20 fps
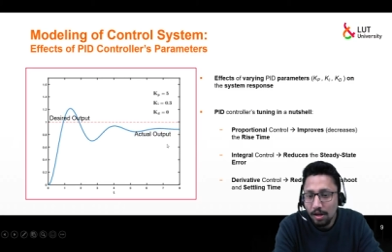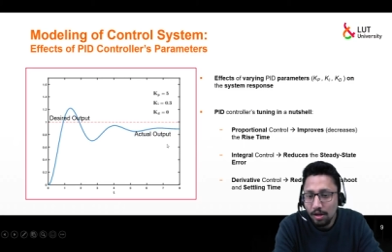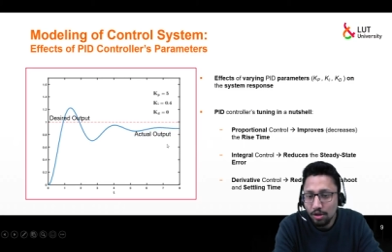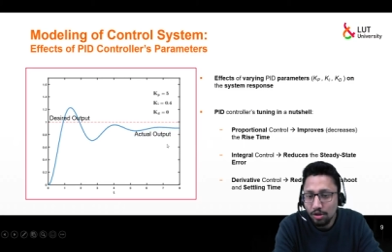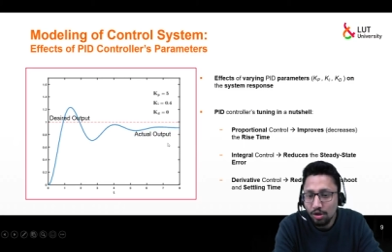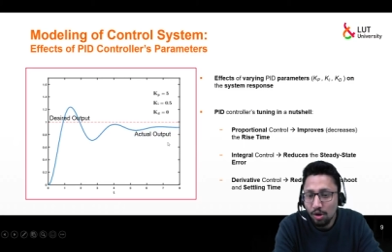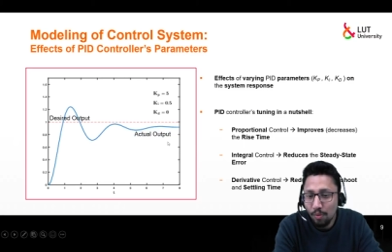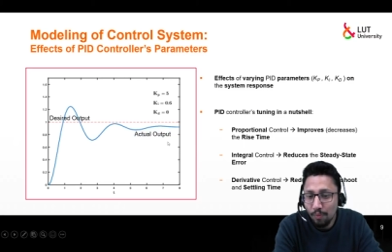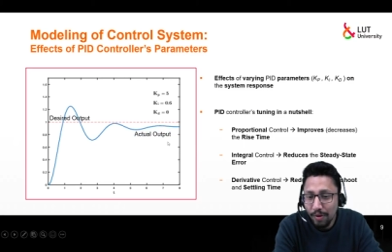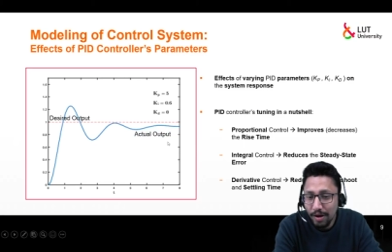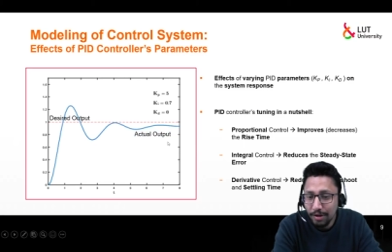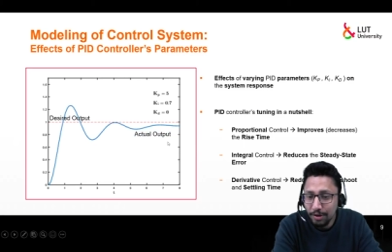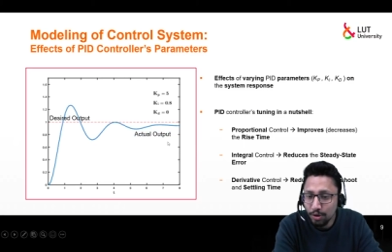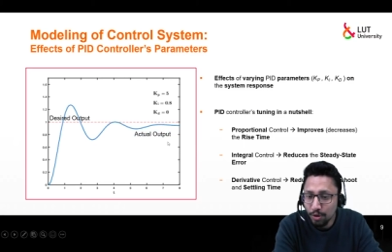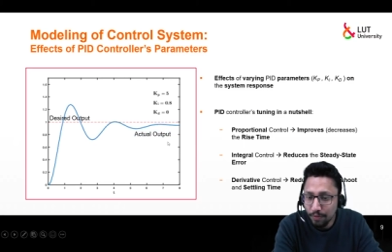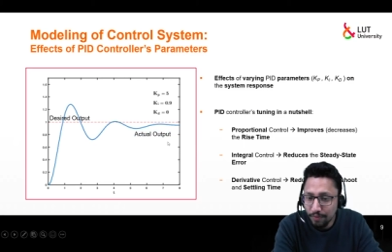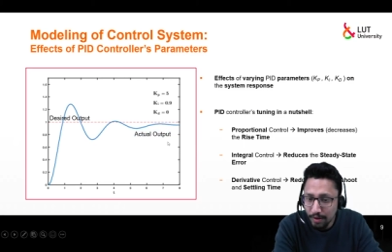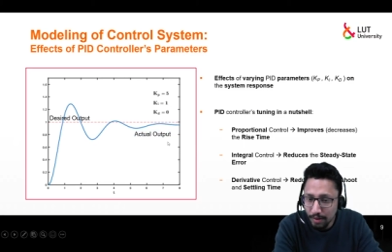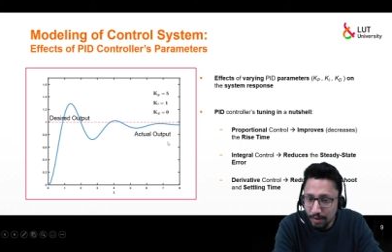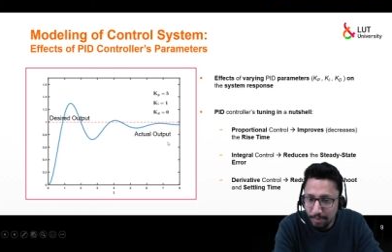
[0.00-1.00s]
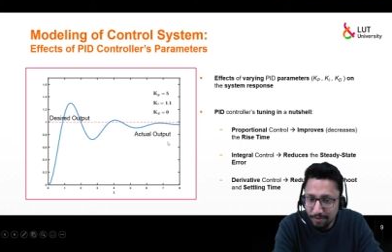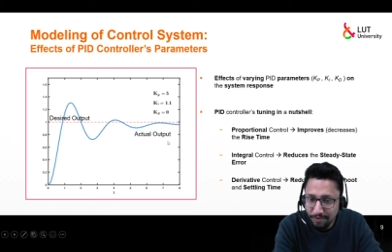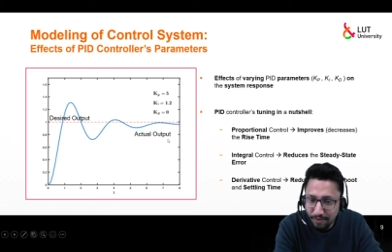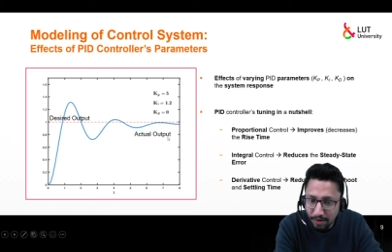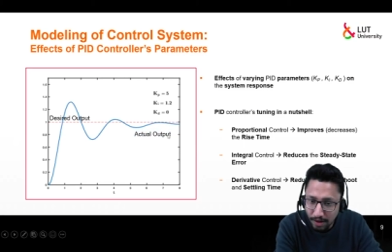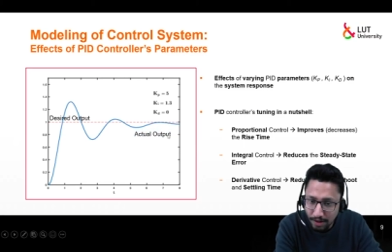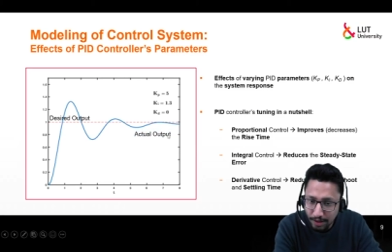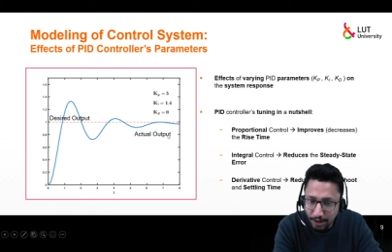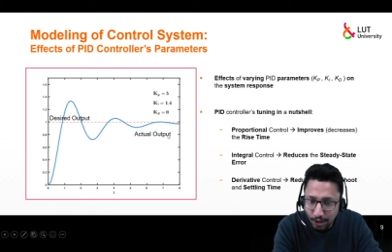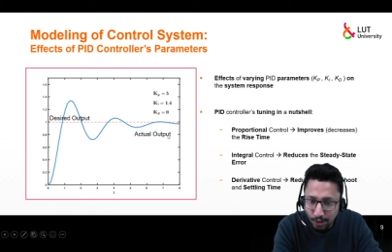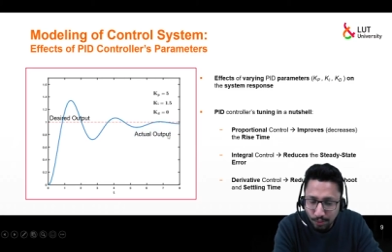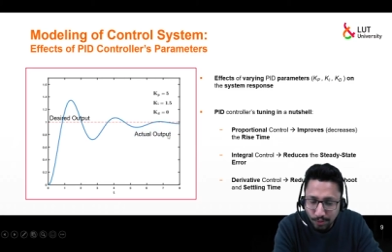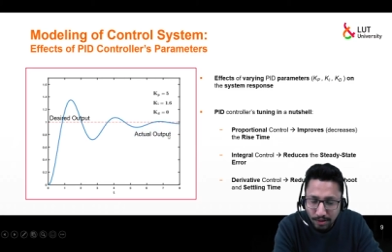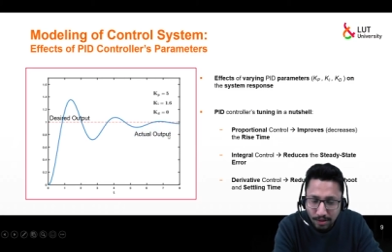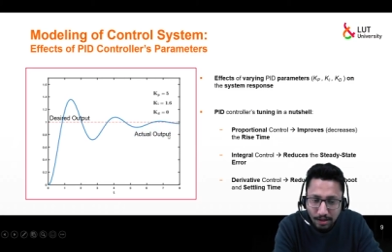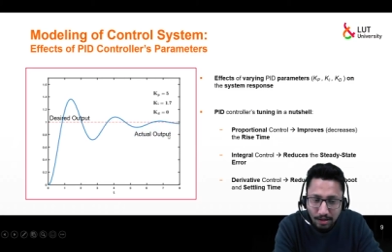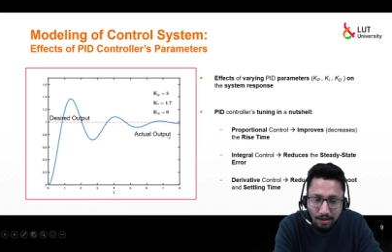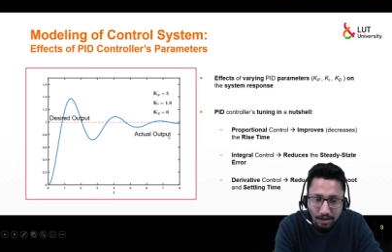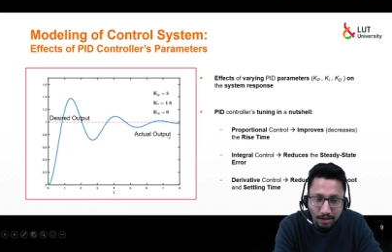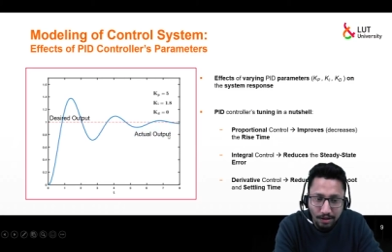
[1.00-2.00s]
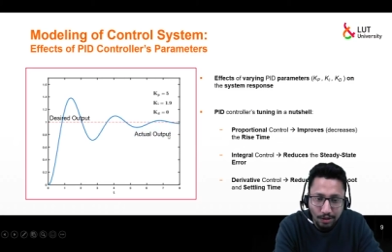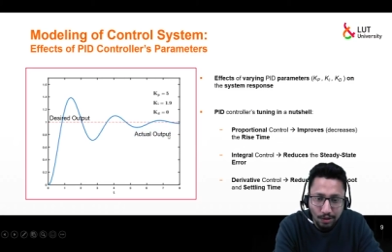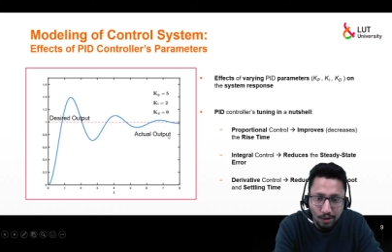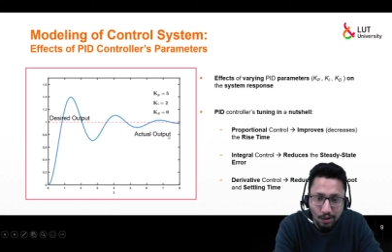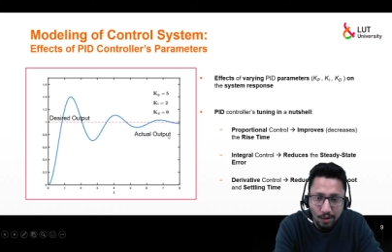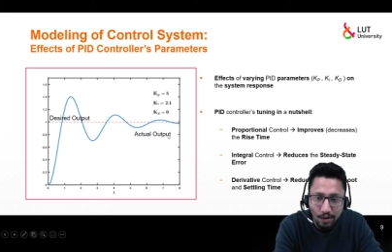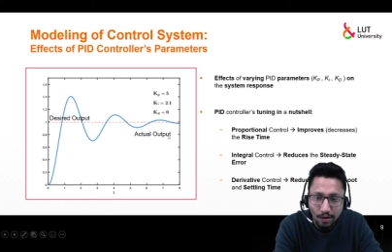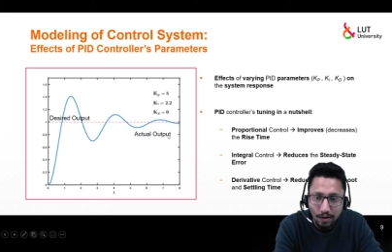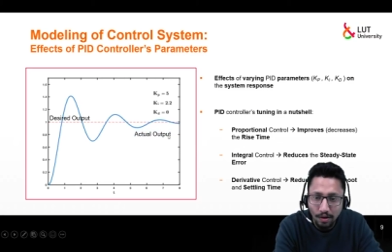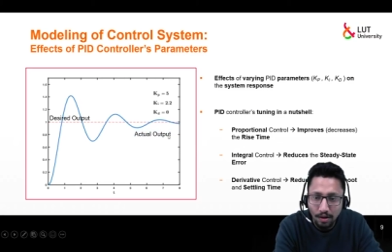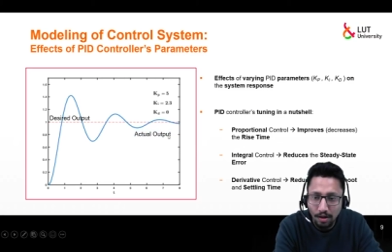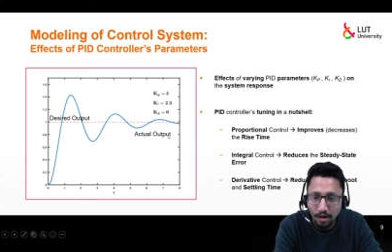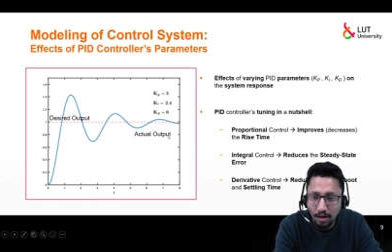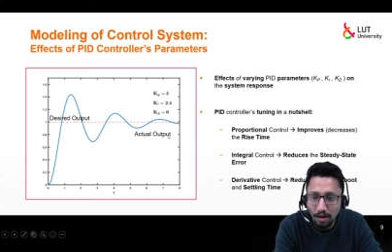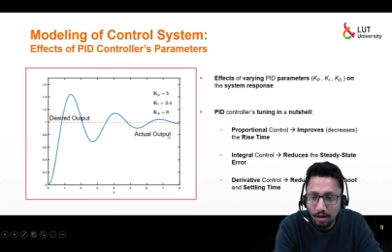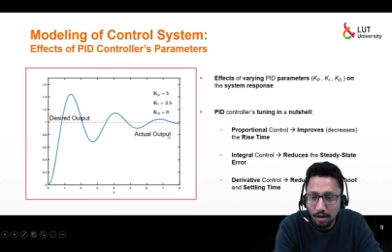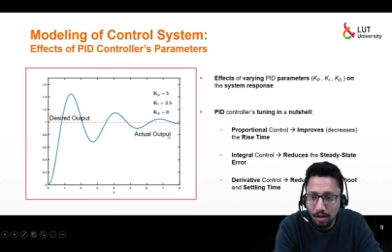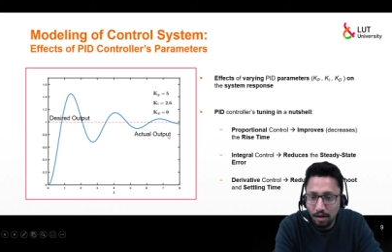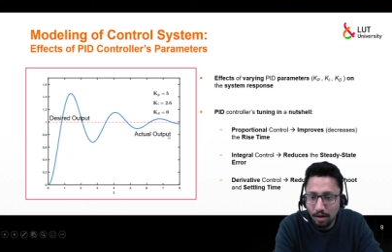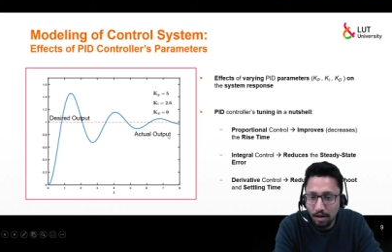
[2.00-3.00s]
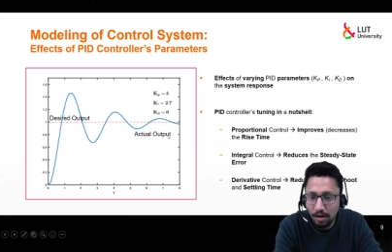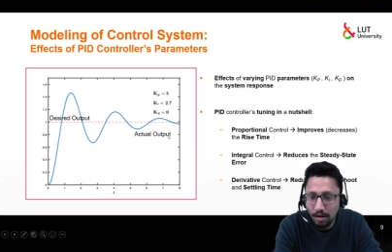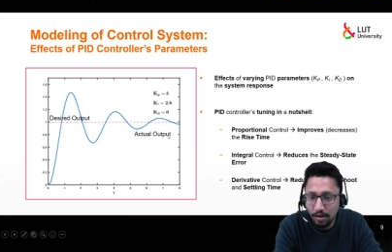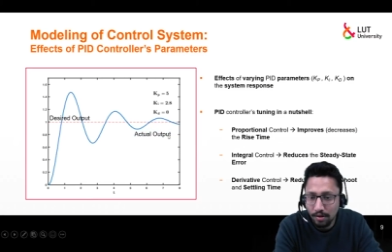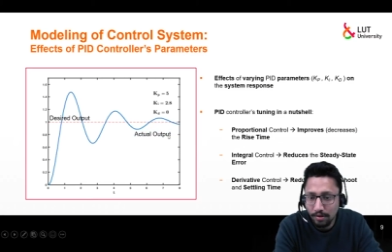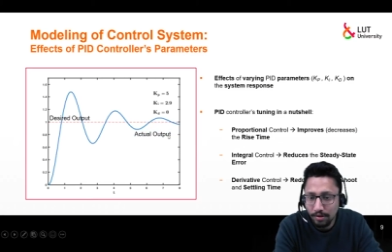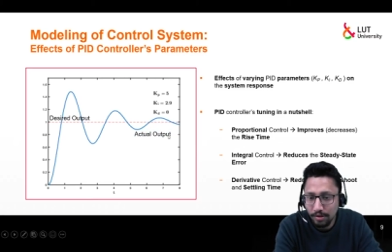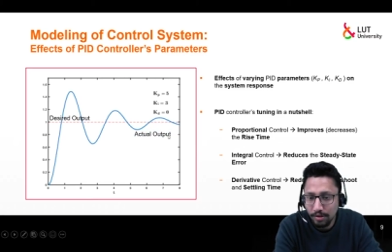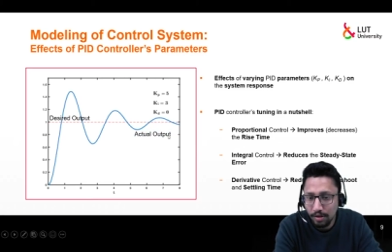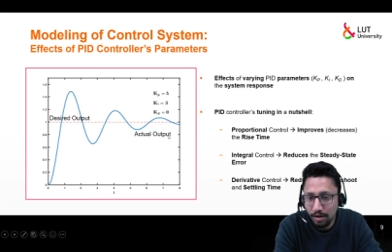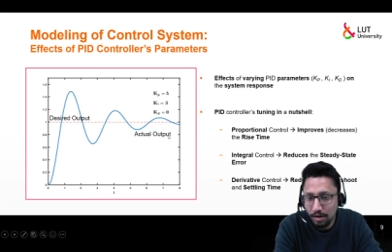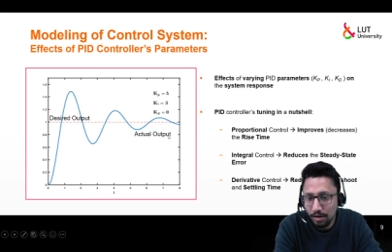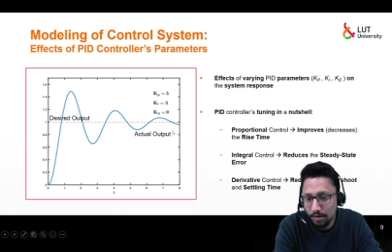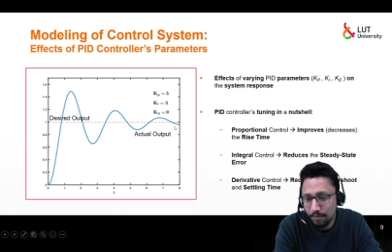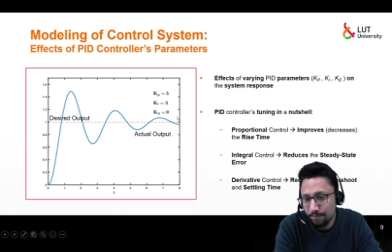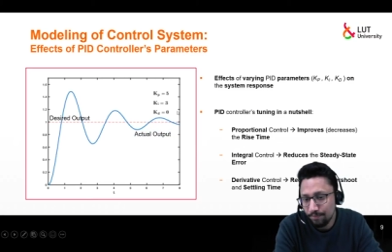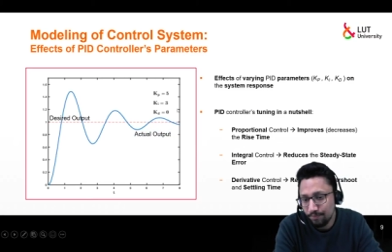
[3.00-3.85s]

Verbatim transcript: So when you will be fine-tuning your uh, uh,